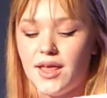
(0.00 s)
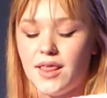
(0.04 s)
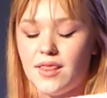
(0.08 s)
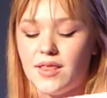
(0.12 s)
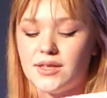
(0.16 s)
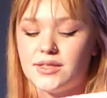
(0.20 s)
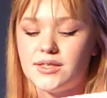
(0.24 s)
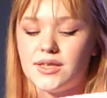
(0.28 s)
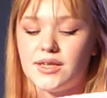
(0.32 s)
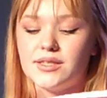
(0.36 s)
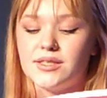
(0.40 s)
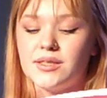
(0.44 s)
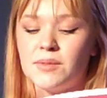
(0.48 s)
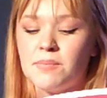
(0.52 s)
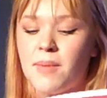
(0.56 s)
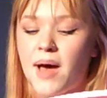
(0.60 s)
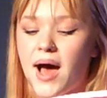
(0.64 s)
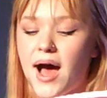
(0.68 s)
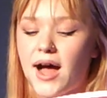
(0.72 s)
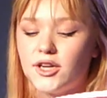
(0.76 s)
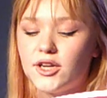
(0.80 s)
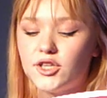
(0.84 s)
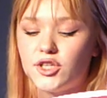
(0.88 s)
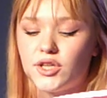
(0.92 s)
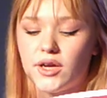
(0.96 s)
This is the
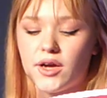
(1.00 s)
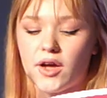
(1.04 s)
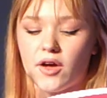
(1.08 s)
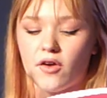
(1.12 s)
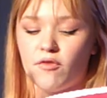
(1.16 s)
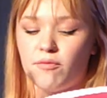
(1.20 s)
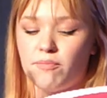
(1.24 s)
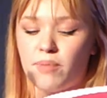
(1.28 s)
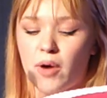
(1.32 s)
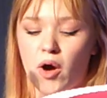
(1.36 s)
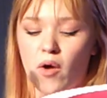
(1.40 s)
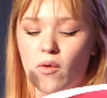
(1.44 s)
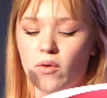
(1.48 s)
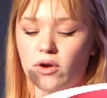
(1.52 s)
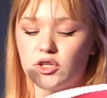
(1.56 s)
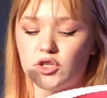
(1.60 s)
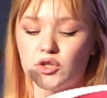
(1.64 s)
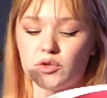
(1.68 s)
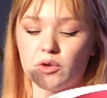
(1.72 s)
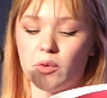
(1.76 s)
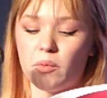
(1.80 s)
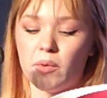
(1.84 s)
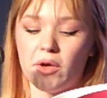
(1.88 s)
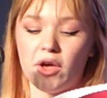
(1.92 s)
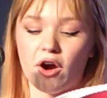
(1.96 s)
magic of
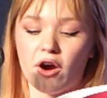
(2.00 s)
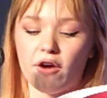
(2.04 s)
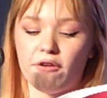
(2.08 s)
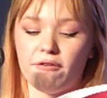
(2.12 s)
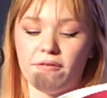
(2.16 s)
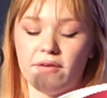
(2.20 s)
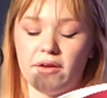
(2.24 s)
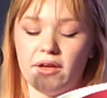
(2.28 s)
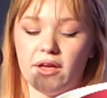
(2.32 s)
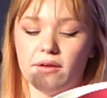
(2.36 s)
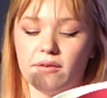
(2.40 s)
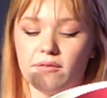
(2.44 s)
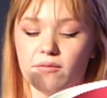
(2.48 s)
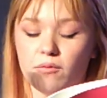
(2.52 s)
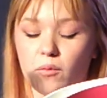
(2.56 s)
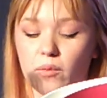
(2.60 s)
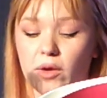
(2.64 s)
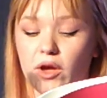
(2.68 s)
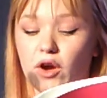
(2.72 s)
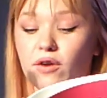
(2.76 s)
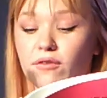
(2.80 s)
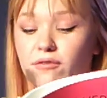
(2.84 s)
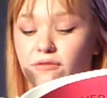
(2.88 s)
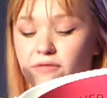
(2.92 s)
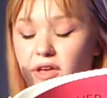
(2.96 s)
poetry. We are,
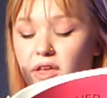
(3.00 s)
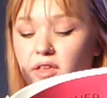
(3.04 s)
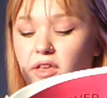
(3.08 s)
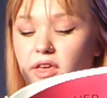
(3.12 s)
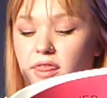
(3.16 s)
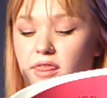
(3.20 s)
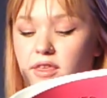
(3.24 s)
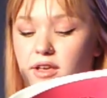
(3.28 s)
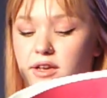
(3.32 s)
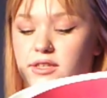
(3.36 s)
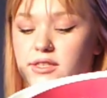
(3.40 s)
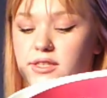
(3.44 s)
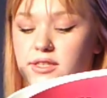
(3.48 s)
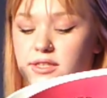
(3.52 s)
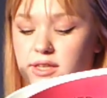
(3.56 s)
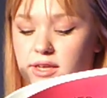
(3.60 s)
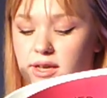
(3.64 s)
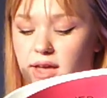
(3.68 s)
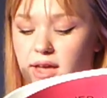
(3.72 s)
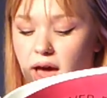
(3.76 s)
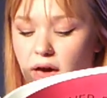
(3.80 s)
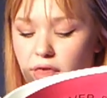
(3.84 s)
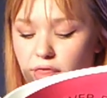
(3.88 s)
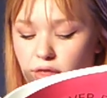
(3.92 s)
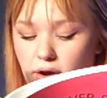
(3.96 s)
we are feeling this
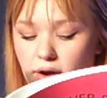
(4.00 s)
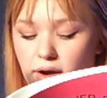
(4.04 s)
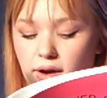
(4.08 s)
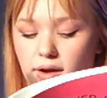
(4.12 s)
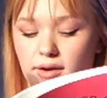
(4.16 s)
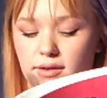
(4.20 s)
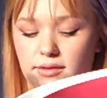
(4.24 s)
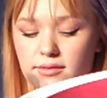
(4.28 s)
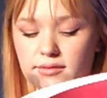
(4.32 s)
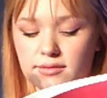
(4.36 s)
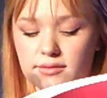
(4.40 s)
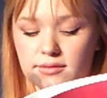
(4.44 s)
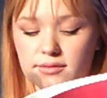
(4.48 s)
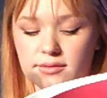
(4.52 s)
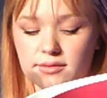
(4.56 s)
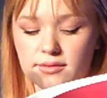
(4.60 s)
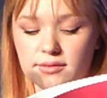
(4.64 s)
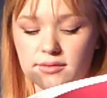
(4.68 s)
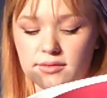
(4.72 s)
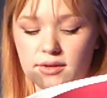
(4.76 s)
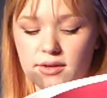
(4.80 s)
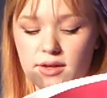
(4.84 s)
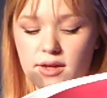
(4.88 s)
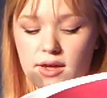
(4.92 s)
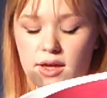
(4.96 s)
together.
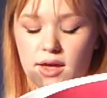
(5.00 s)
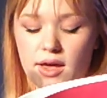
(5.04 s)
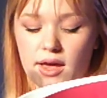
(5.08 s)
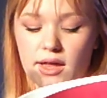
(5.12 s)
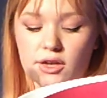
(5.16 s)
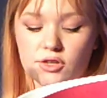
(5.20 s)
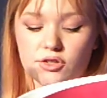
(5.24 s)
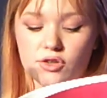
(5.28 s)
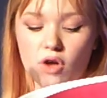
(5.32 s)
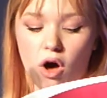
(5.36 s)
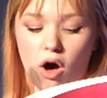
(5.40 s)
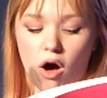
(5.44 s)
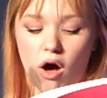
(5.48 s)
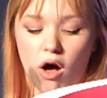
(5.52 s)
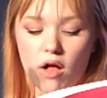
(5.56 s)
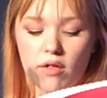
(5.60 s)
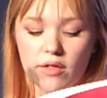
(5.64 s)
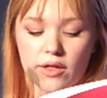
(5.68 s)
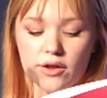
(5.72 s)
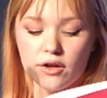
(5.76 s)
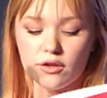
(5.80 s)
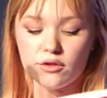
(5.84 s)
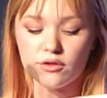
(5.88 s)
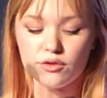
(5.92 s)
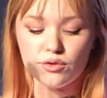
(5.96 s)
It is all
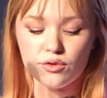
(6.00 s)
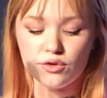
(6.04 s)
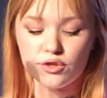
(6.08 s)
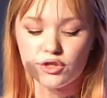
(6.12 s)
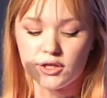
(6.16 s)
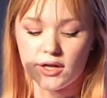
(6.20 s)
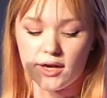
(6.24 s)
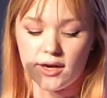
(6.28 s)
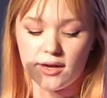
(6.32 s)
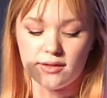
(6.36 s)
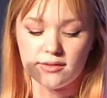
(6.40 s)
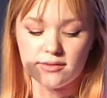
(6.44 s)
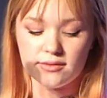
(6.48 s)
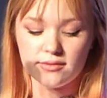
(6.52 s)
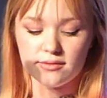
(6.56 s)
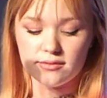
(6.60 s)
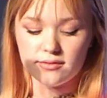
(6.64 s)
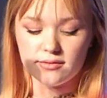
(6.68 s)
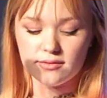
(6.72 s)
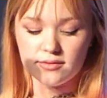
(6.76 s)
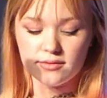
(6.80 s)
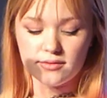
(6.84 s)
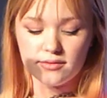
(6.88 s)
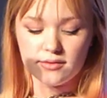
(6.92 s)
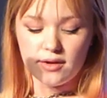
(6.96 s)
an illusion,
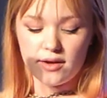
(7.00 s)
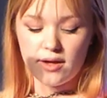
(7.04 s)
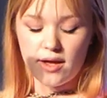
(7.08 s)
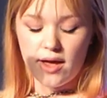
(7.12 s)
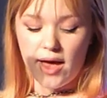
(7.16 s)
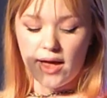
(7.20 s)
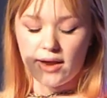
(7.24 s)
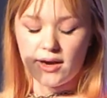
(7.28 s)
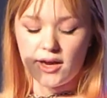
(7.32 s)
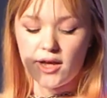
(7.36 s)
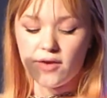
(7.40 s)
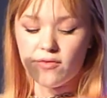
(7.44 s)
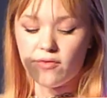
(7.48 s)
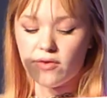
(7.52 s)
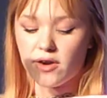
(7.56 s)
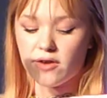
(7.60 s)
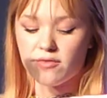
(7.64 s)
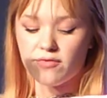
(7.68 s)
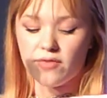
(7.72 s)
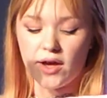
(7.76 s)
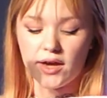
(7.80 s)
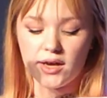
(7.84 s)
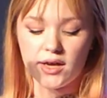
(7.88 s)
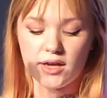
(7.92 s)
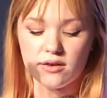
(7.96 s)
and even
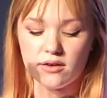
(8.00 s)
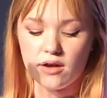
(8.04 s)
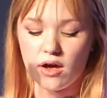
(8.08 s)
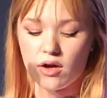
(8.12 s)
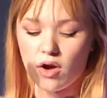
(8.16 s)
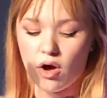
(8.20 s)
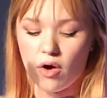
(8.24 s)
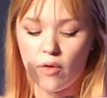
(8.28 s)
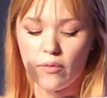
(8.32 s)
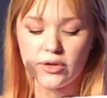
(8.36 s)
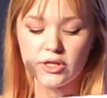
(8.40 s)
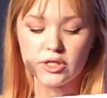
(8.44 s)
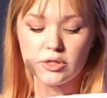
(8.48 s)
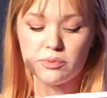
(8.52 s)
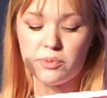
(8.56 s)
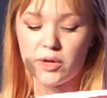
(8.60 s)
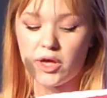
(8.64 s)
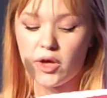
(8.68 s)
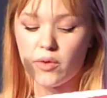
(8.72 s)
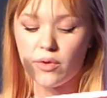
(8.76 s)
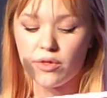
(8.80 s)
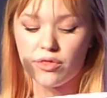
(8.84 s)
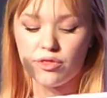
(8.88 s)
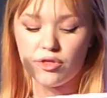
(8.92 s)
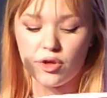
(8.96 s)
if I cannot always
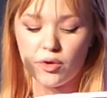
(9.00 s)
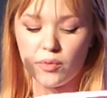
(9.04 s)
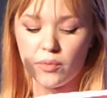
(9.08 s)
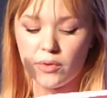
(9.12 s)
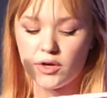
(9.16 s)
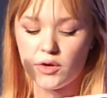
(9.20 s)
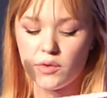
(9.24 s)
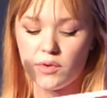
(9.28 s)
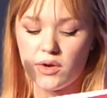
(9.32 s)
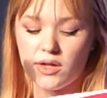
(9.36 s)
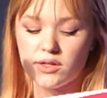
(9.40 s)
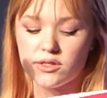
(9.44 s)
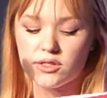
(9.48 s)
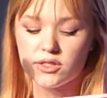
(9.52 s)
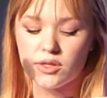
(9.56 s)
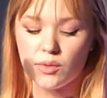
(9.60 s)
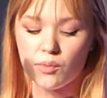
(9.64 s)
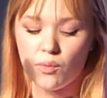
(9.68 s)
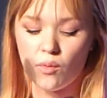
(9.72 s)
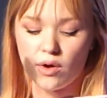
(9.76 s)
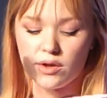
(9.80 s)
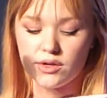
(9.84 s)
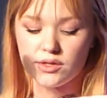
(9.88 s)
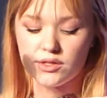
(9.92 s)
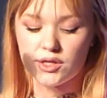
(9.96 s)
be with you when you need
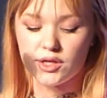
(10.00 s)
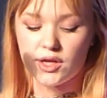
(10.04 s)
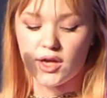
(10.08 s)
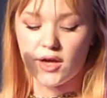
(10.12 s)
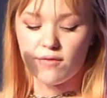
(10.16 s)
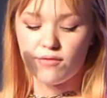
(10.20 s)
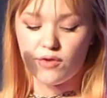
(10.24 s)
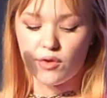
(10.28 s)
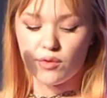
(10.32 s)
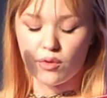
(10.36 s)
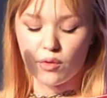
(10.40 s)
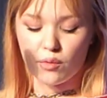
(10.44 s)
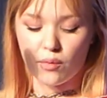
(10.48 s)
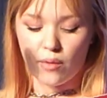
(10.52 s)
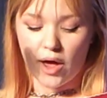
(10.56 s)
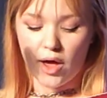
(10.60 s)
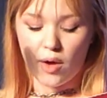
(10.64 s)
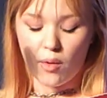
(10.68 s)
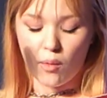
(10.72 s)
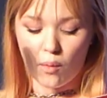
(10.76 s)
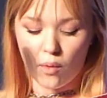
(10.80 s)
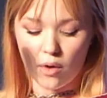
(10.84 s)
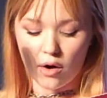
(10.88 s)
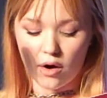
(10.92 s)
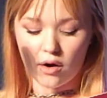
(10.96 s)
someone to give you the
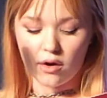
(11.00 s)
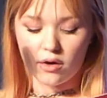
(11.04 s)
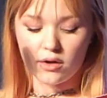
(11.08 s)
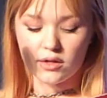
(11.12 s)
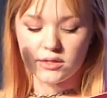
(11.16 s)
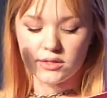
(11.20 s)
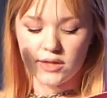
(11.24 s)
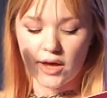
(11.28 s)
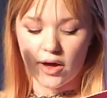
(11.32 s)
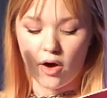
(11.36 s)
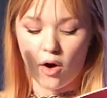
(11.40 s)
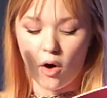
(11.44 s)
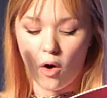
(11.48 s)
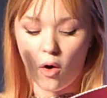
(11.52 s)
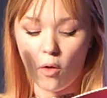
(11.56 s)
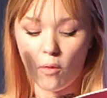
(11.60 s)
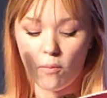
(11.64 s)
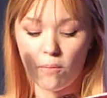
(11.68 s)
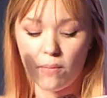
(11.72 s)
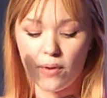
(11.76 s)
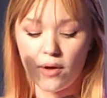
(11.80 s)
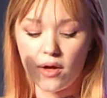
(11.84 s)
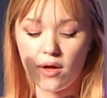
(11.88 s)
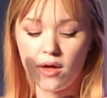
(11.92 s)
right words, I hope